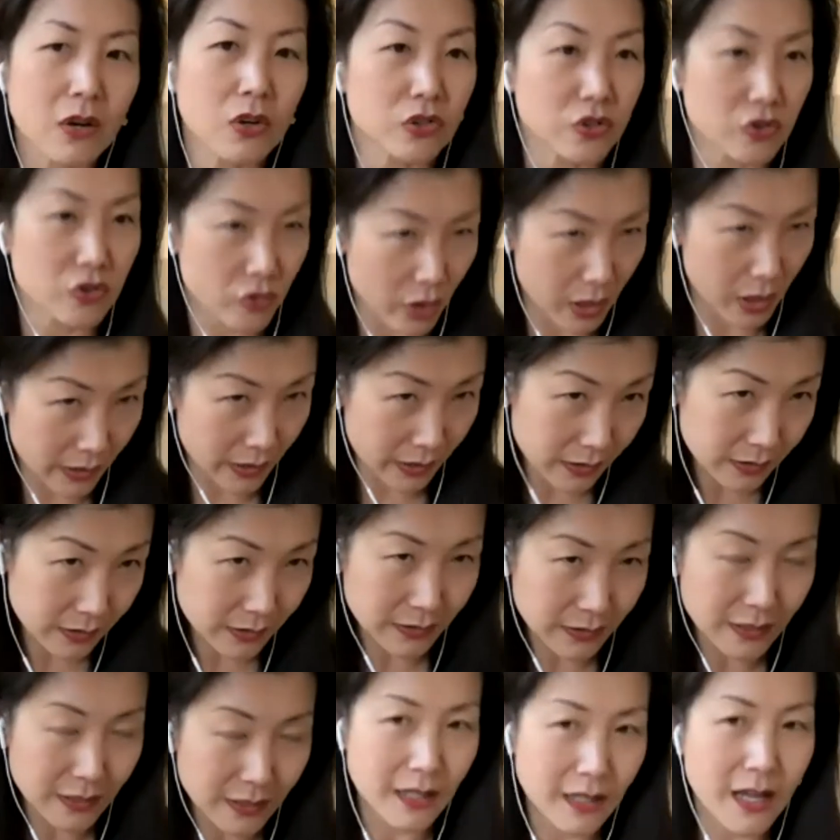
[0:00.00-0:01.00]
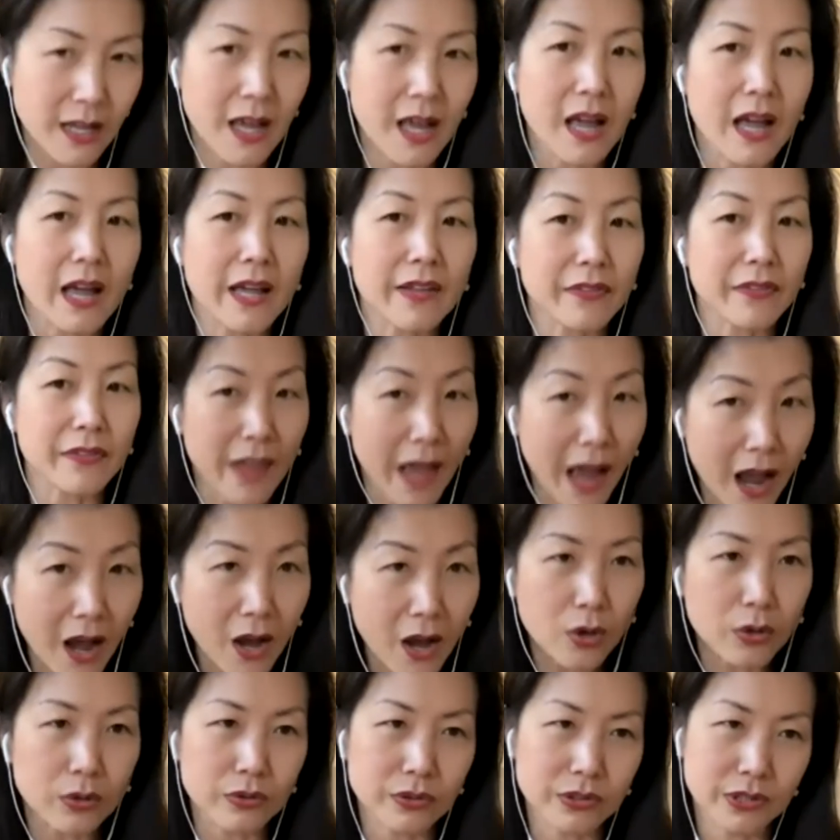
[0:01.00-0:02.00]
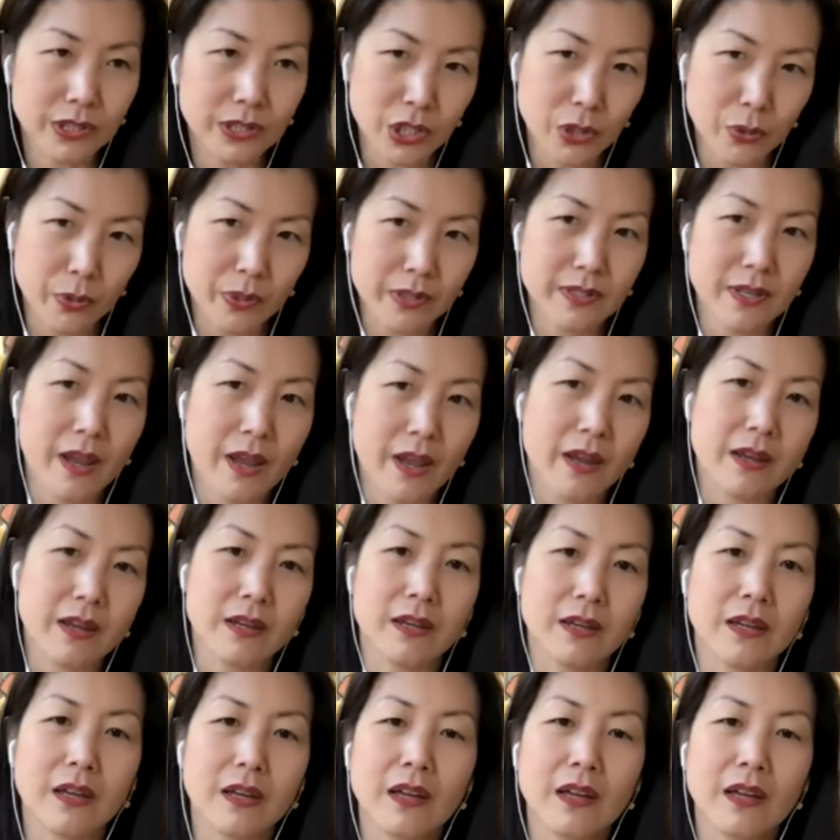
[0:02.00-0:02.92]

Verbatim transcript: Australia, and now the U S A.